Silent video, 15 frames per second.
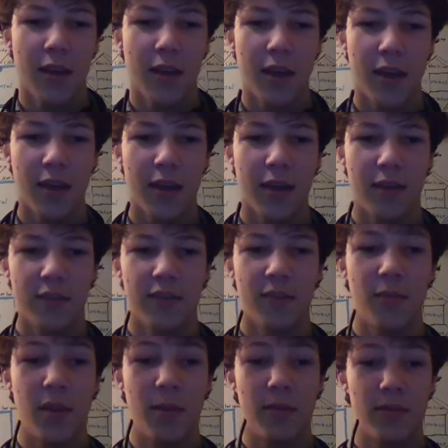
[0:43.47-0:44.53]
And
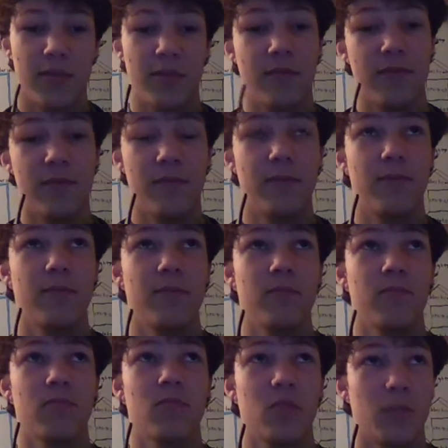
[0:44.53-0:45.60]
maybe
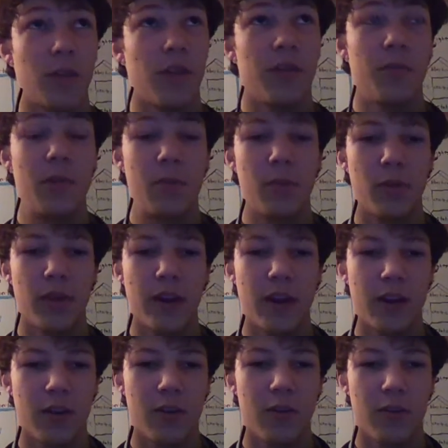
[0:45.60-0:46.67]
some other people that
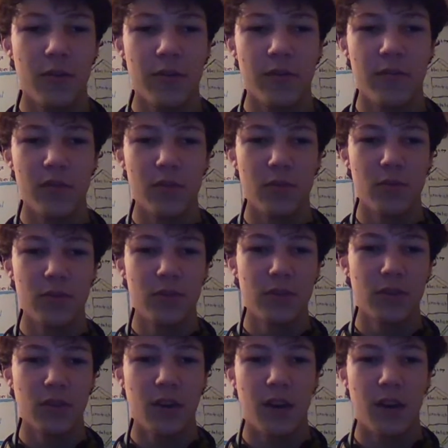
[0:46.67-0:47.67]
I know, their views,